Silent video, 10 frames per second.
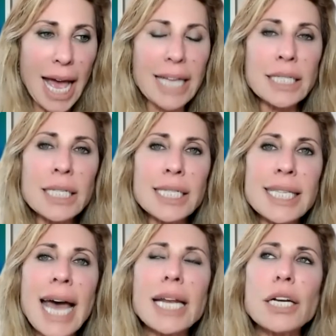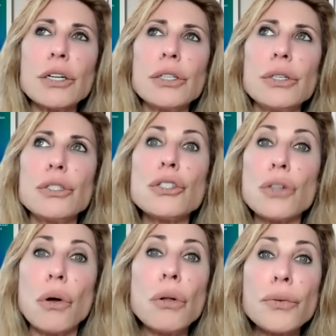and does that include
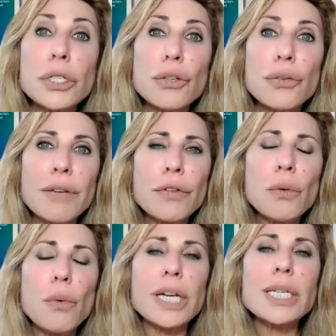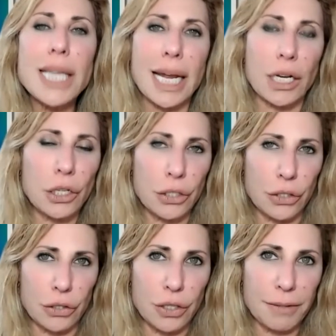soul retrieval what does that
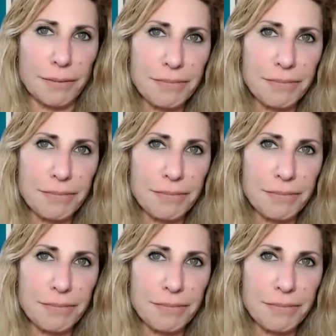include